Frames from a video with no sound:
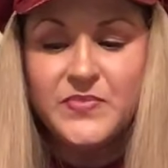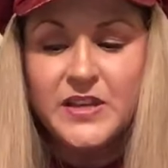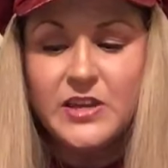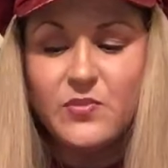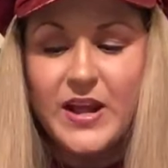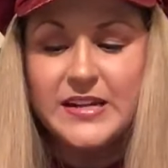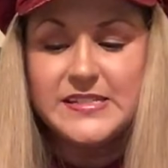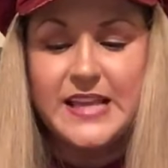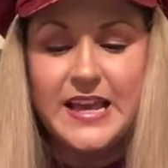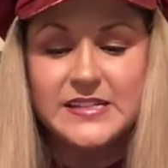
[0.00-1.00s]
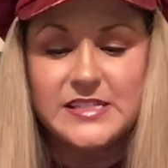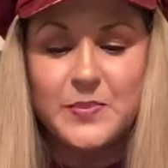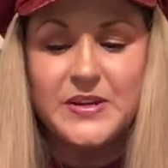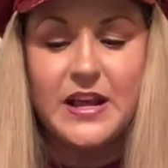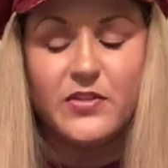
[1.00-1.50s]
He ran his hands up
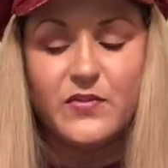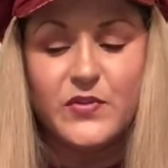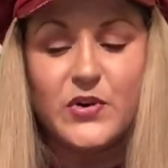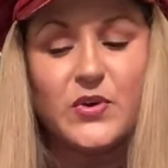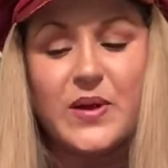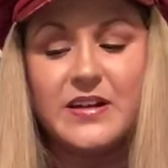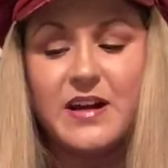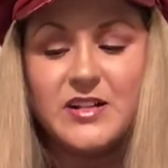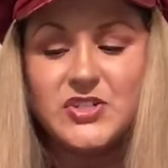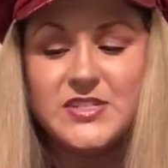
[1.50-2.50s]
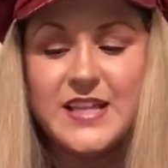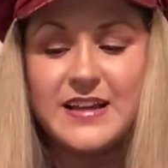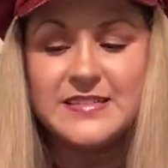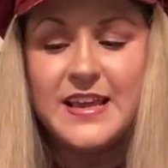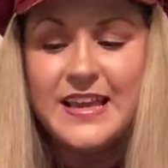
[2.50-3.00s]
and down the fur around Hachi's
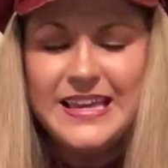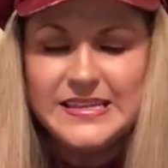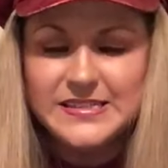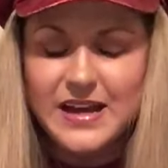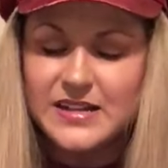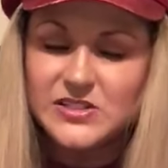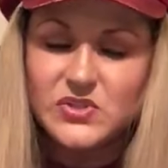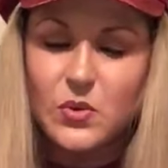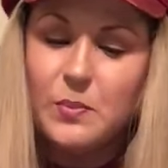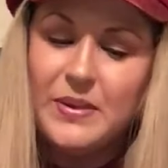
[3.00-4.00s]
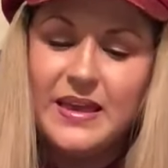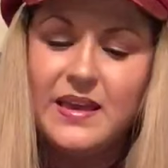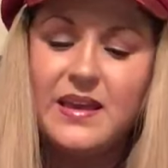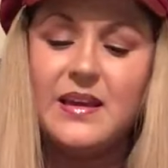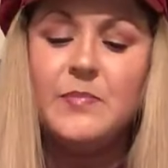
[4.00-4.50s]
neck. "He has gotten so
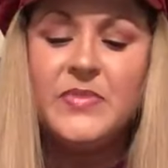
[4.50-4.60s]
big.